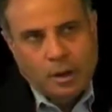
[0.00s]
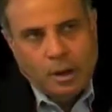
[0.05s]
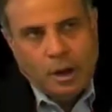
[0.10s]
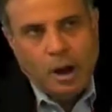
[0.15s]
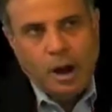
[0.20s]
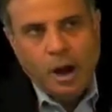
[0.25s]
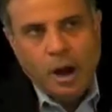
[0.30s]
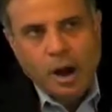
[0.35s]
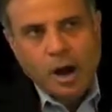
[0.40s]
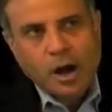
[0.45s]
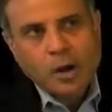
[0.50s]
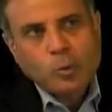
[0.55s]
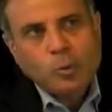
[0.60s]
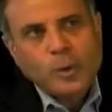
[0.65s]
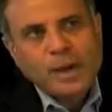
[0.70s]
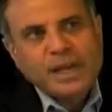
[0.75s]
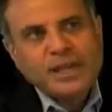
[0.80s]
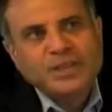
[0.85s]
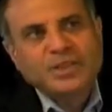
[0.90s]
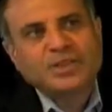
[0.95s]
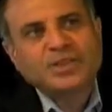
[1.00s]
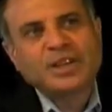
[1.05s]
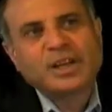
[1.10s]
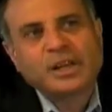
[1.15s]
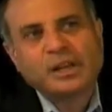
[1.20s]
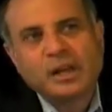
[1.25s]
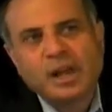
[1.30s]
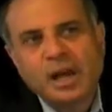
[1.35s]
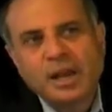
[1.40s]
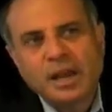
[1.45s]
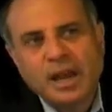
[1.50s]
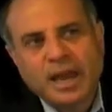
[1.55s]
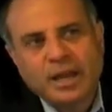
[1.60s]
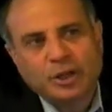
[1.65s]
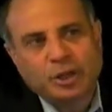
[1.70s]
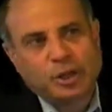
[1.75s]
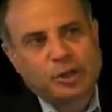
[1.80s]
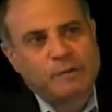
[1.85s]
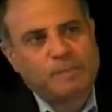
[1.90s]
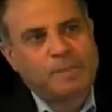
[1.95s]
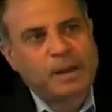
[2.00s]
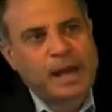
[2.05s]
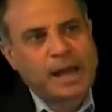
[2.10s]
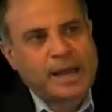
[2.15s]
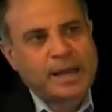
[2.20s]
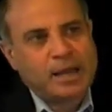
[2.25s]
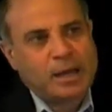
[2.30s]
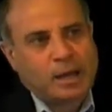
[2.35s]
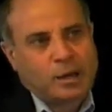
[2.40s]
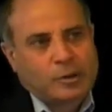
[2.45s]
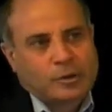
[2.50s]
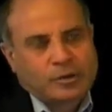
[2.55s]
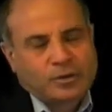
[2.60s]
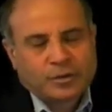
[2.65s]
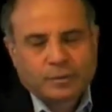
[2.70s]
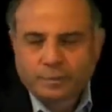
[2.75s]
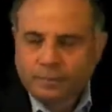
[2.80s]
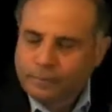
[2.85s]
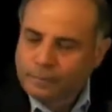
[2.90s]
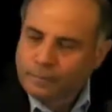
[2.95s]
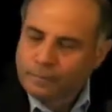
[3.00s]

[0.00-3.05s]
Are we still a nation of pioneers?